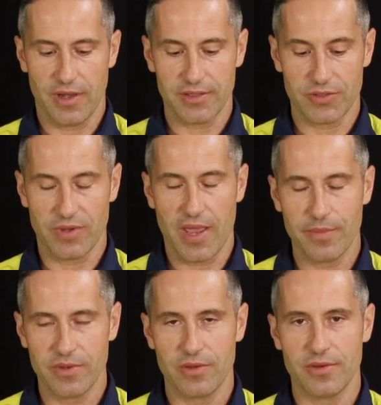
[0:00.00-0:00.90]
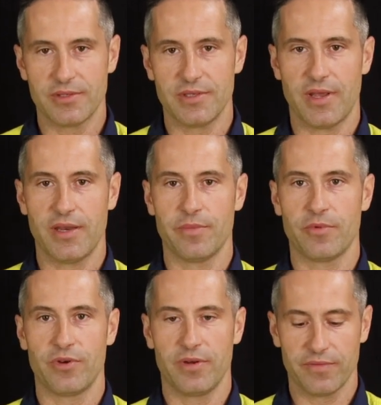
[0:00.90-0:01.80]
so it can be used in any
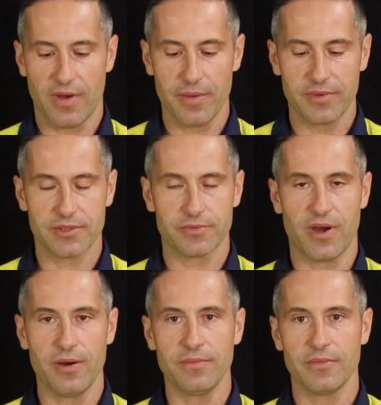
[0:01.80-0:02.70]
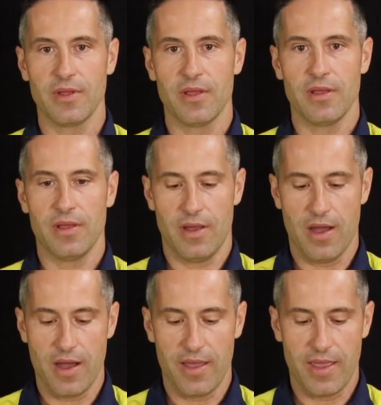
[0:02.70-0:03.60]
marine environment as well,
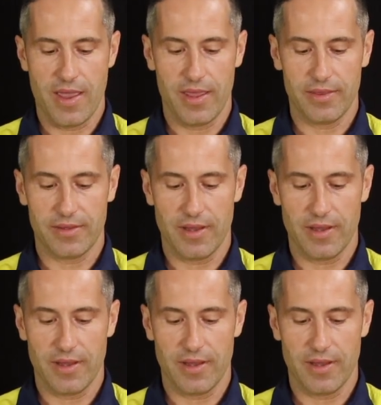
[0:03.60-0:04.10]
and